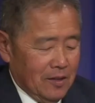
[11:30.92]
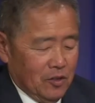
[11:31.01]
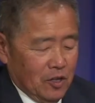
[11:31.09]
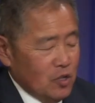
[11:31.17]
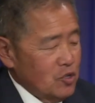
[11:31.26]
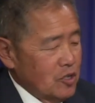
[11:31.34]

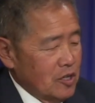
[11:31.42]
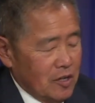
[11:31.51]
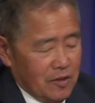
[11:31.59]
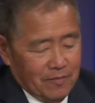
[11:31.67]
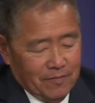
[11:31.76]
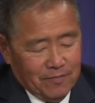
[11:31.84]
Tell us
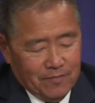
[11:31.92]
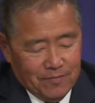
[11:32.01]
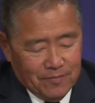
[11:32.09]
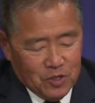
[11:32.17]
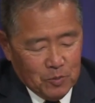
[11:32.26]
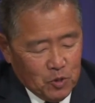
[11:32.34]
uh,
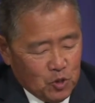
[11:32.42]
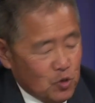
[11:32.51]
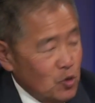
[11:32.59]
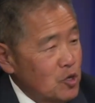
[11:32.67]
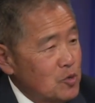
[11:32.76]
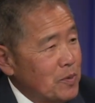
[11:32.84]
some of the
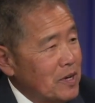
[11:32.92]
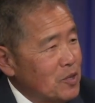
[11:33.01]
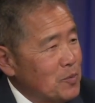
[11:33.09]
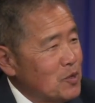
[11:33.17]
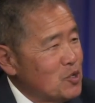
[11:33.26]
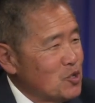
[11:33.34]
stories behind the
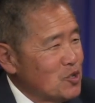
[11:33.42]
pictures